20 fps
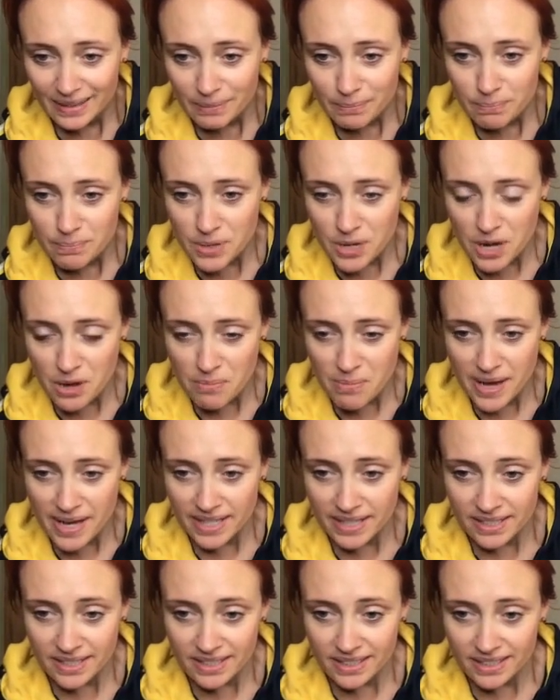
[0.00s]

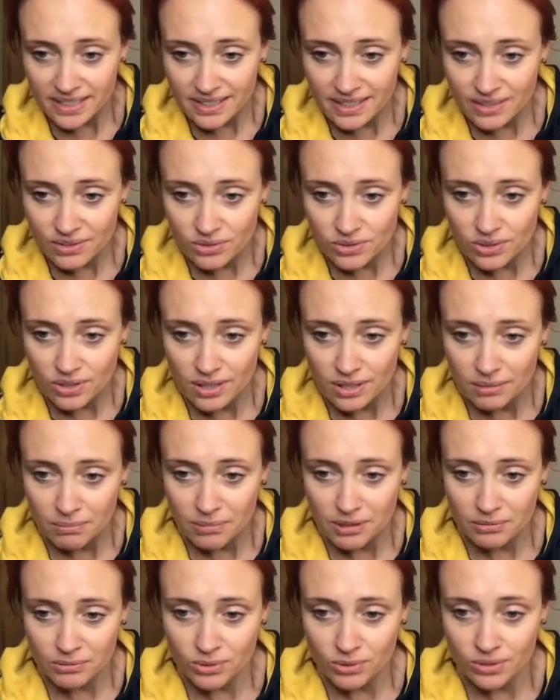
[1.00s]
mermaids, etc.
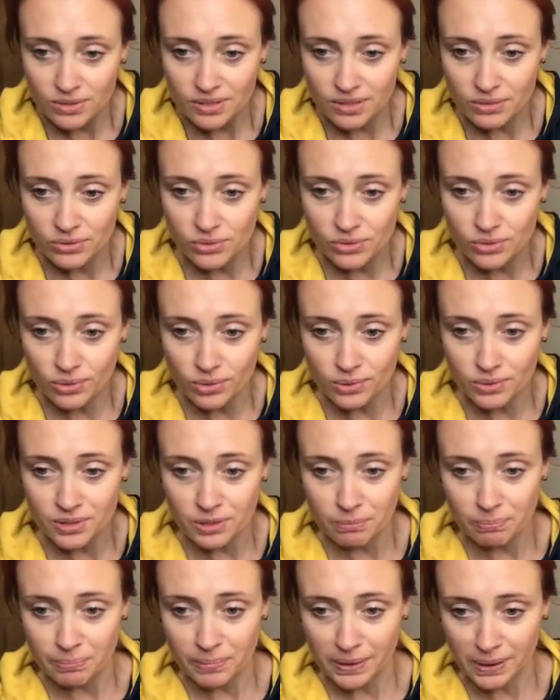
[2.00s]
But I'm also drawn
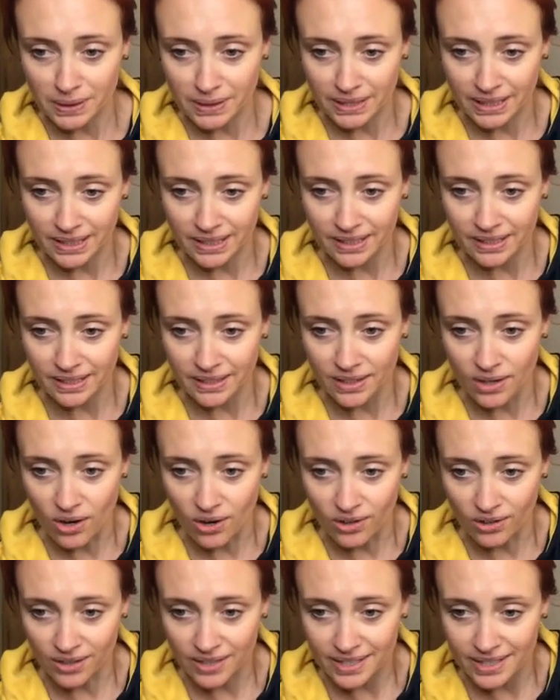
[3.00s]
to building and
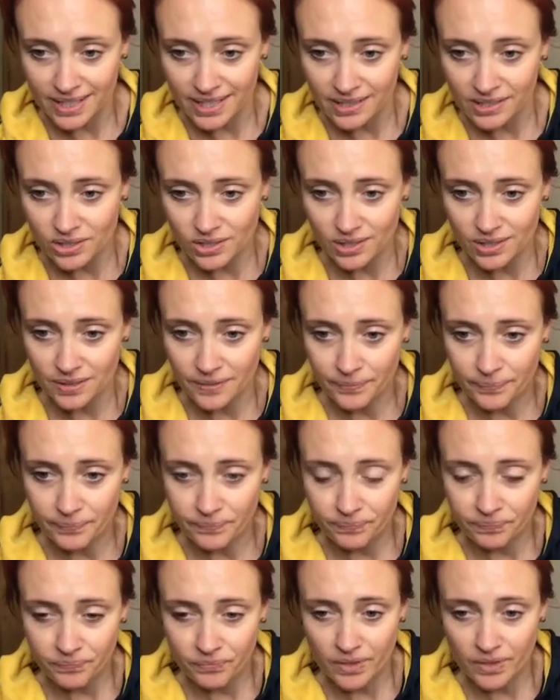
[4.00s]
architecture.
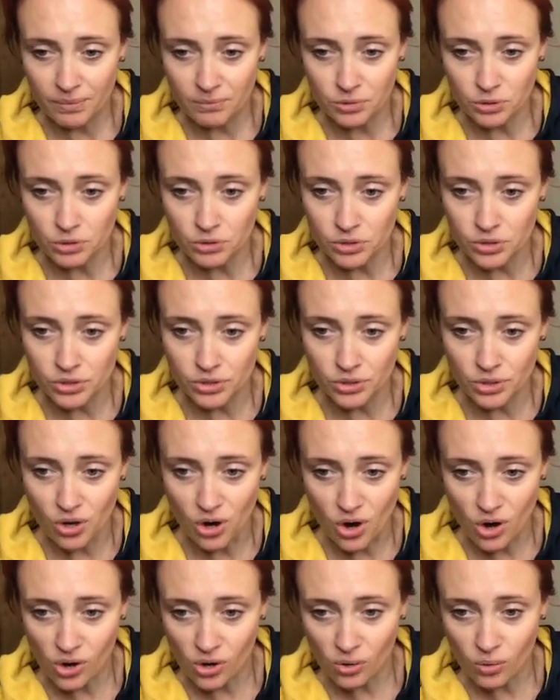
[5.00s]
I'm not
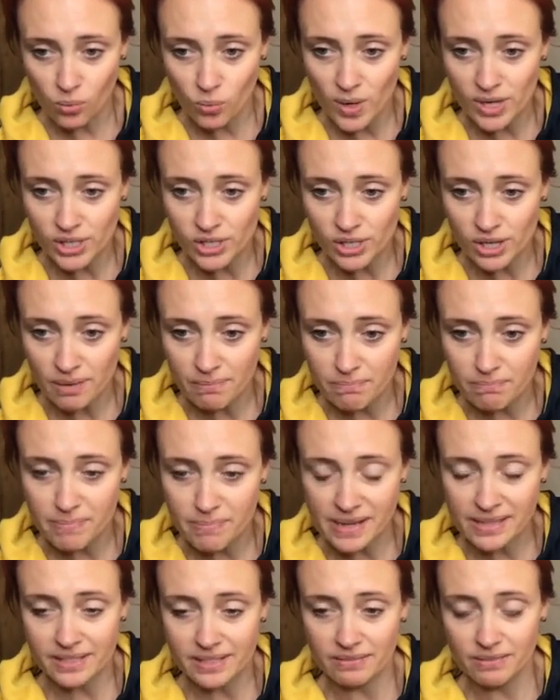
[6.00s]
sure which I'm
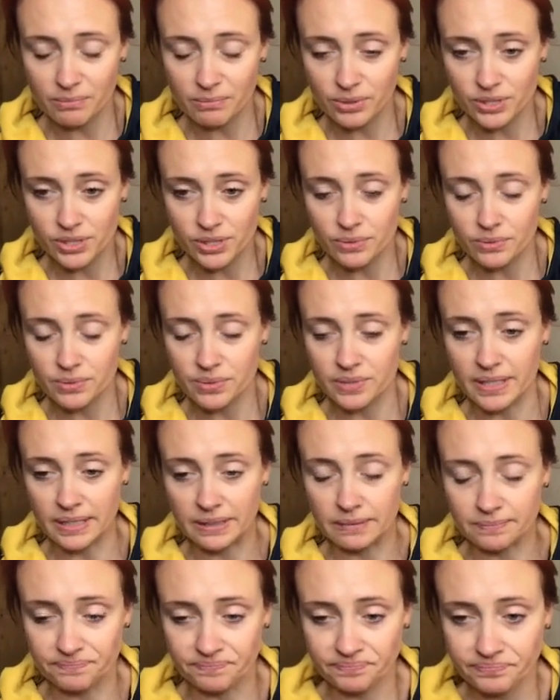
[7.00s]
better at
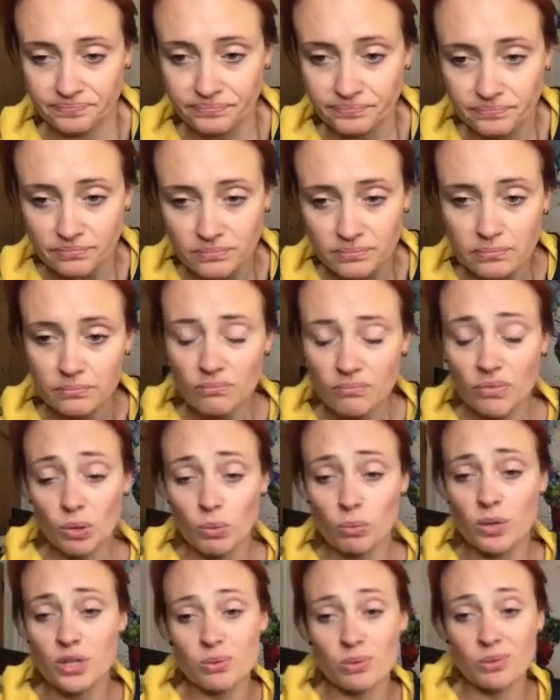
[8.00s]
producing.
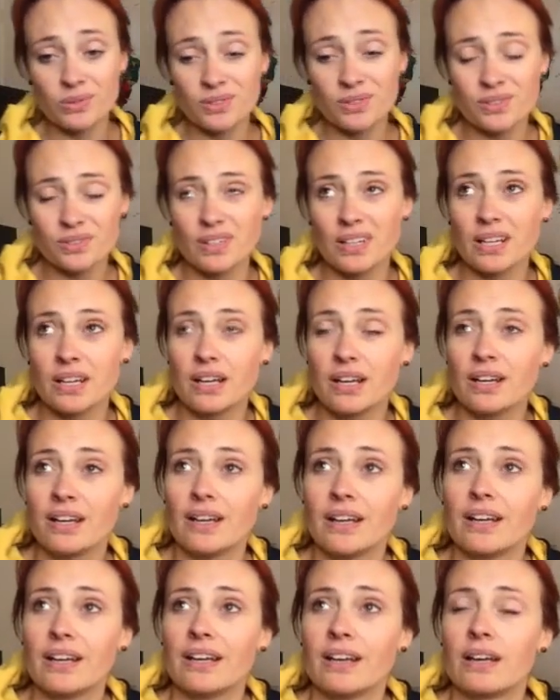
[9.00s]
Which one?
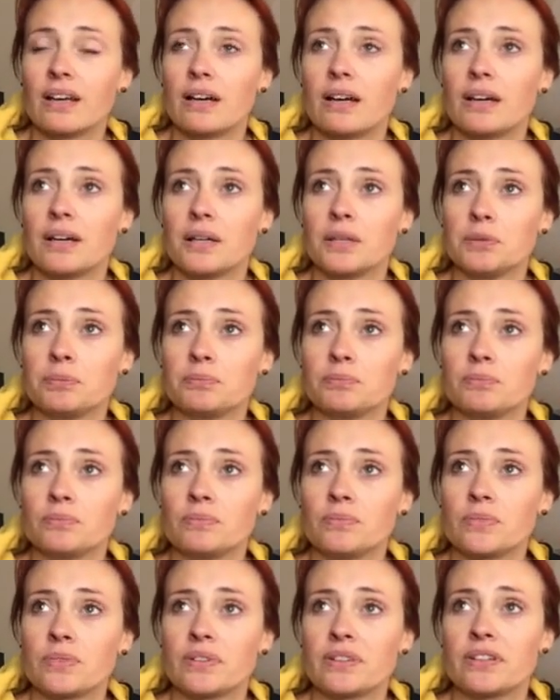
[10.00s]

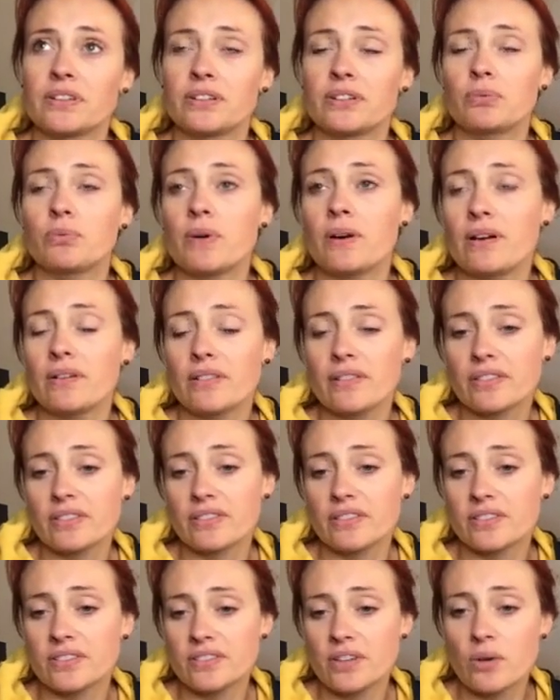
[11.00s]

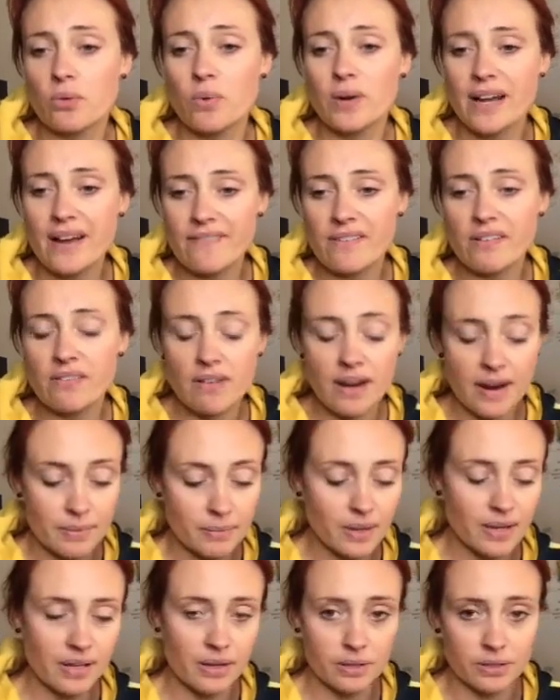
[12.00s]
So whenever
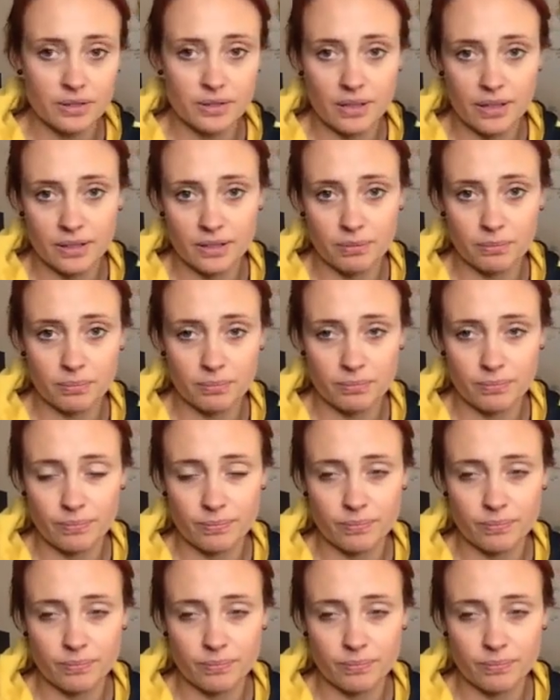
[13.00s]
I'm at a